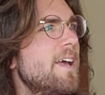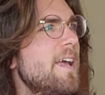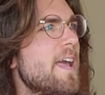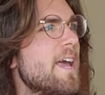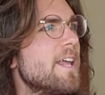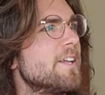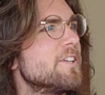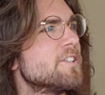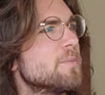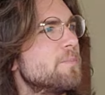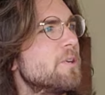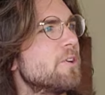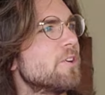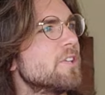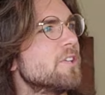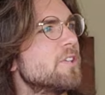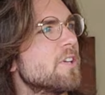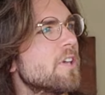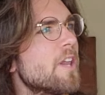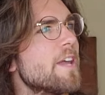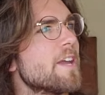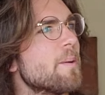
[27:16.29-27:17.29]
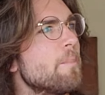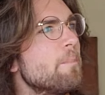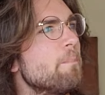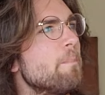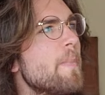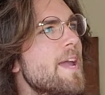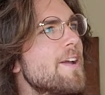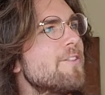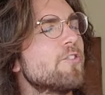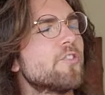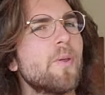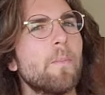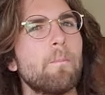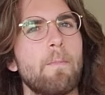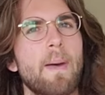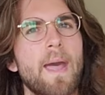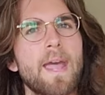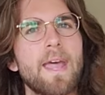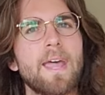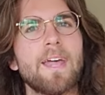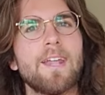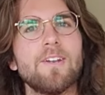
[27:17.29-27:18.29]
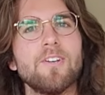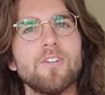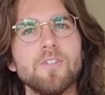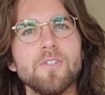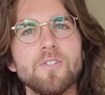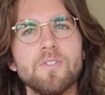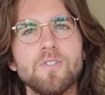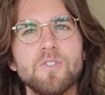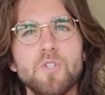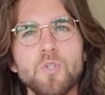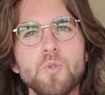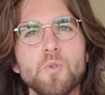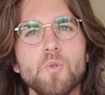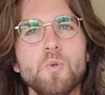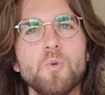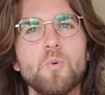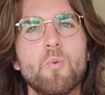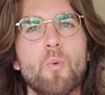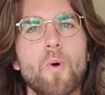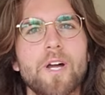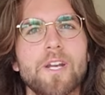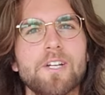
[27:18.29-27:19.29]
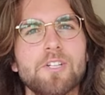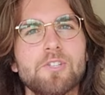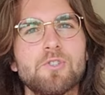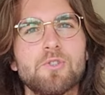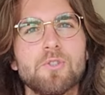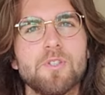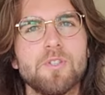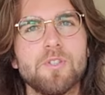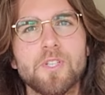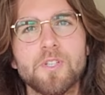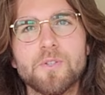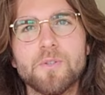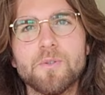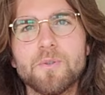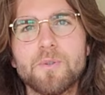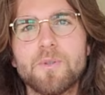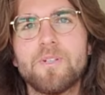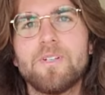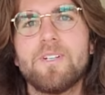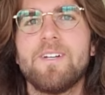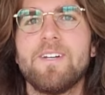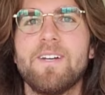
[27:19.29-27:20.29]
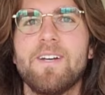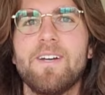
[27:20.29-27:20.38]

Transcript: and his ability to like make the band do what it should do